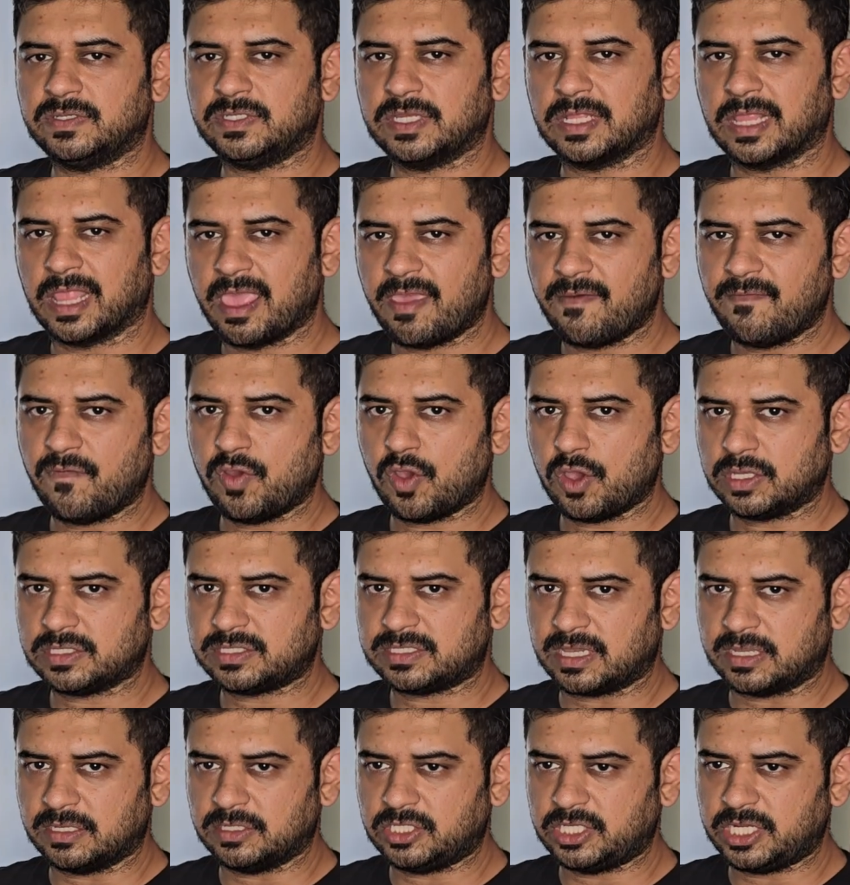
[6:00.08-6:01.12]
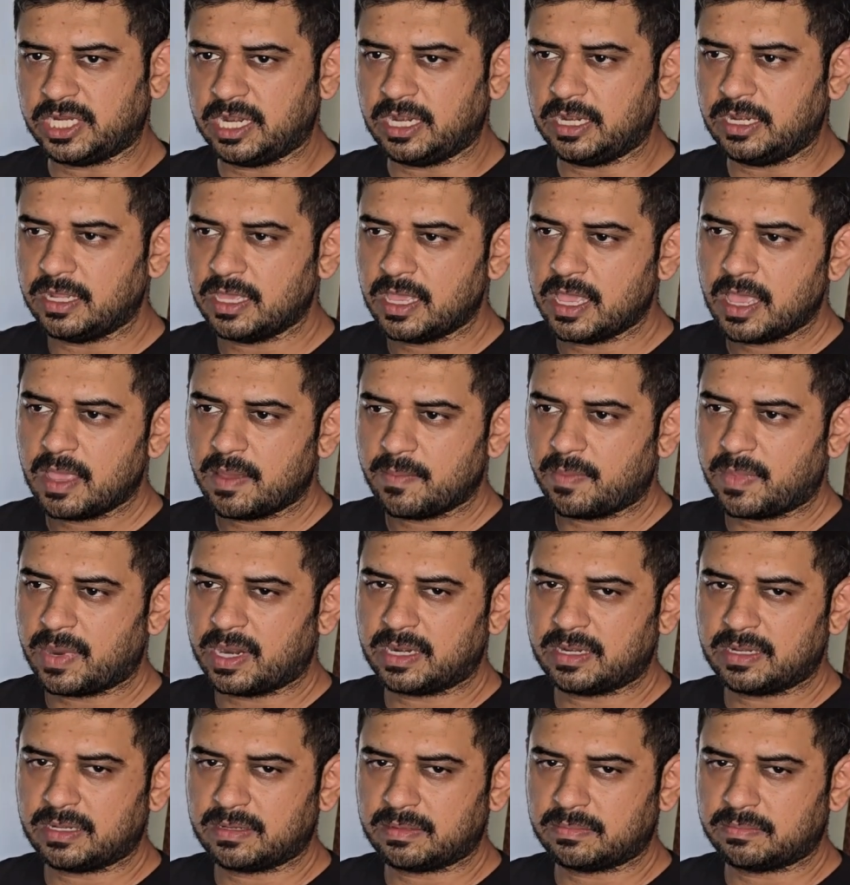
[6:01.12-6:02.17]
which will give you a sun shield,
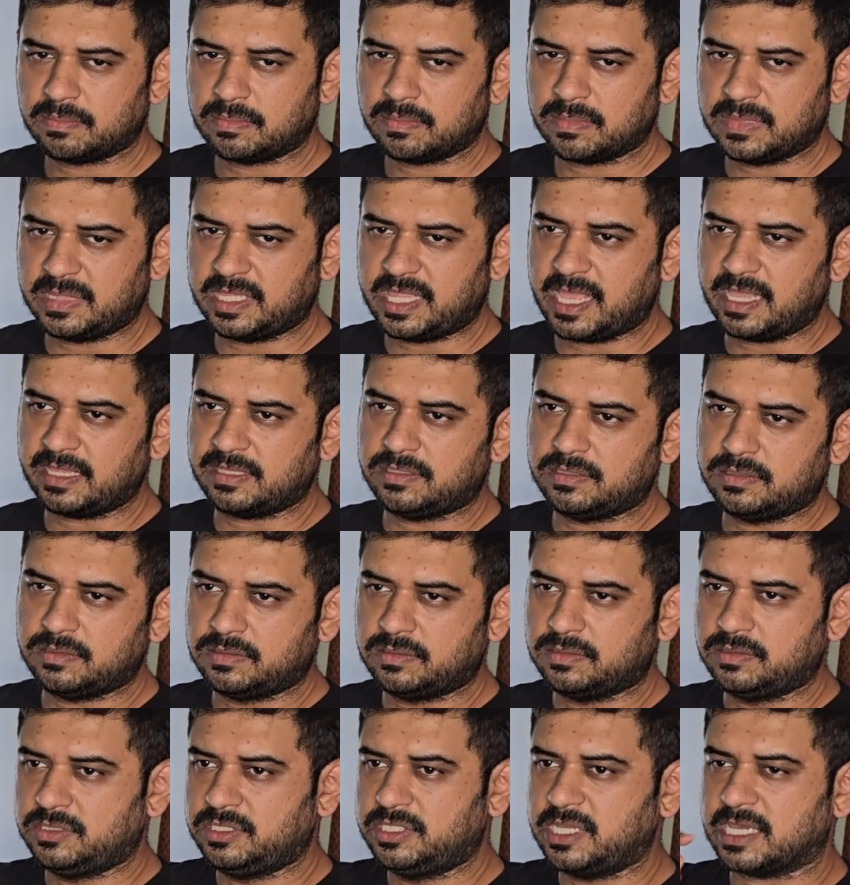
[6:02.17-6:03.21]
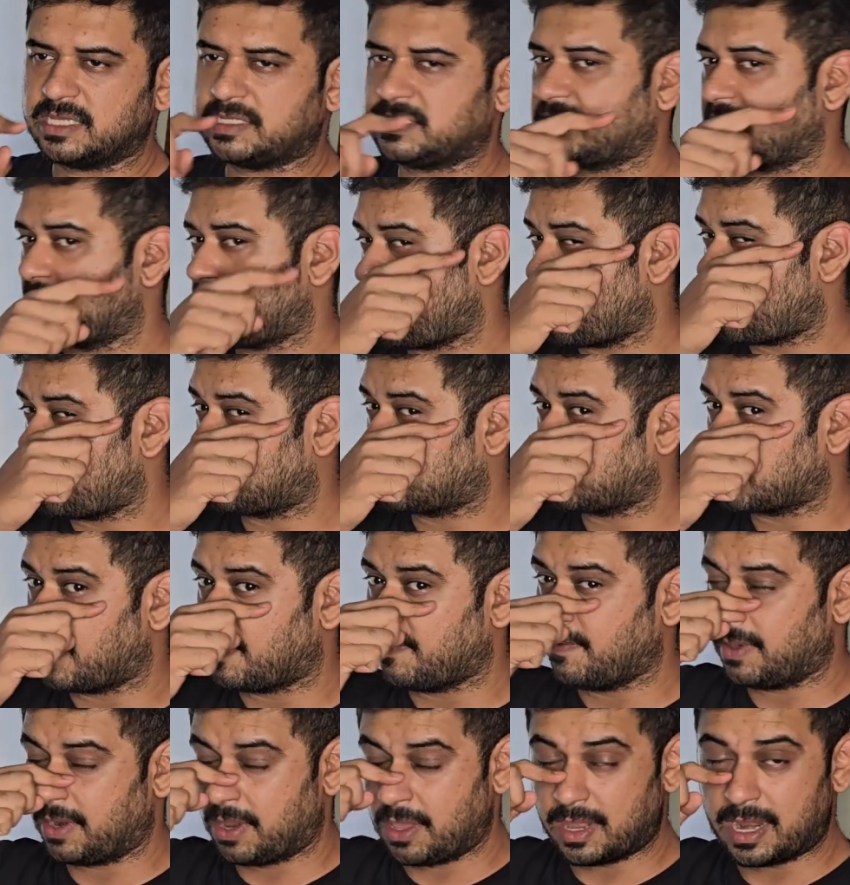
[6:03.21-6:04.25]
but they just about
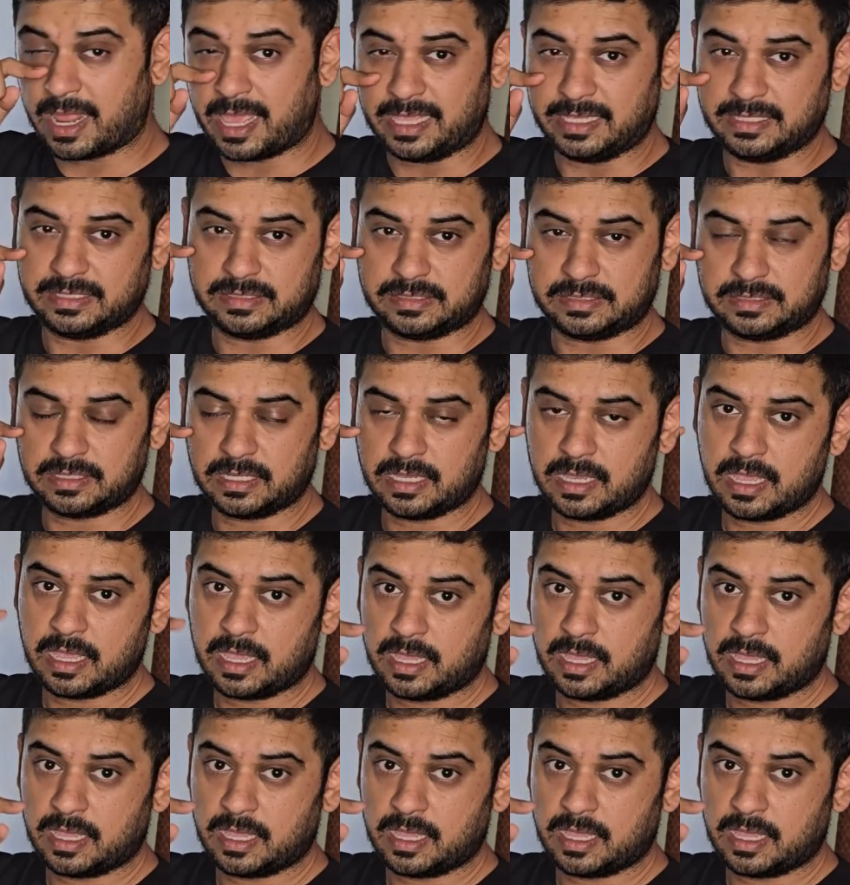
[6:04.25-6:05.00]
cover your eyes.